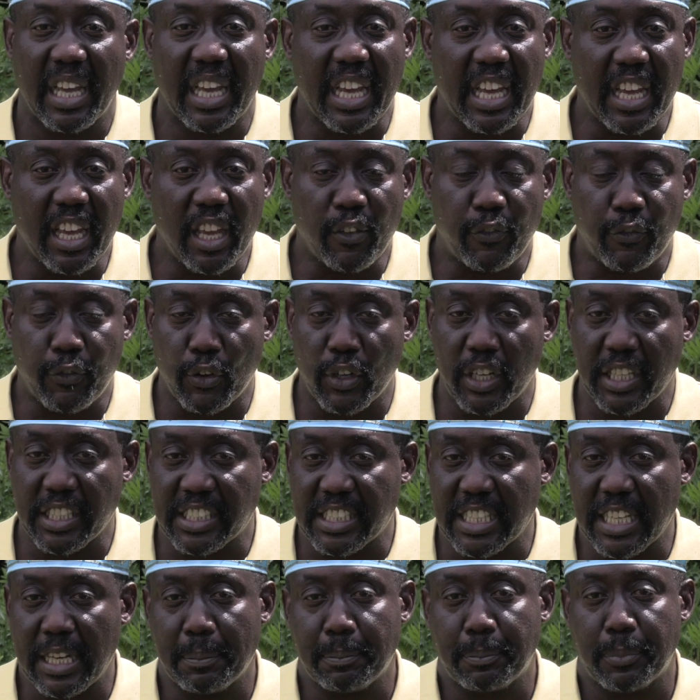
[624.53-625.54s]
8, for
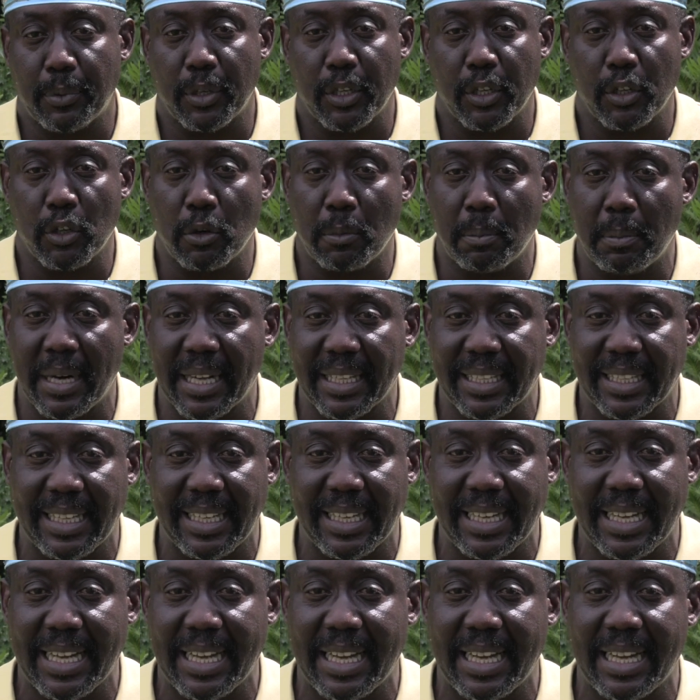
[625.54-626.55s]
example, in
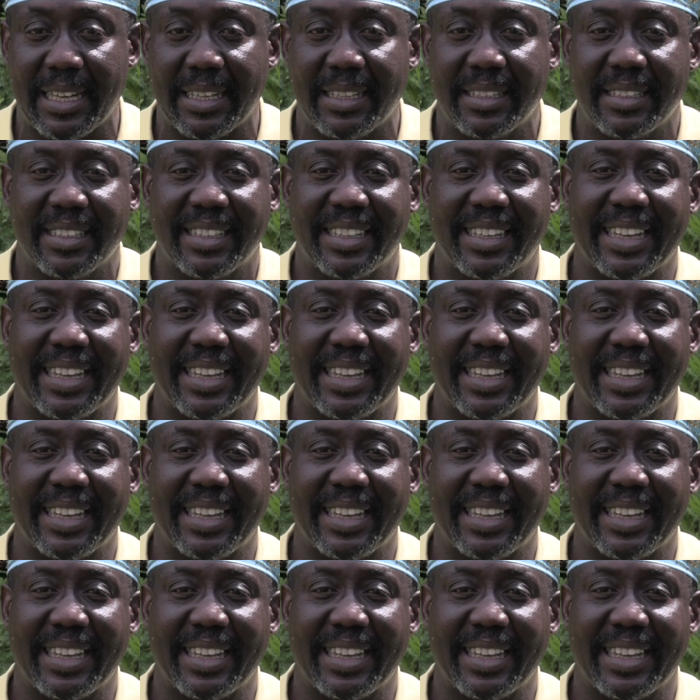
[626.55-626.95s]
Obatala,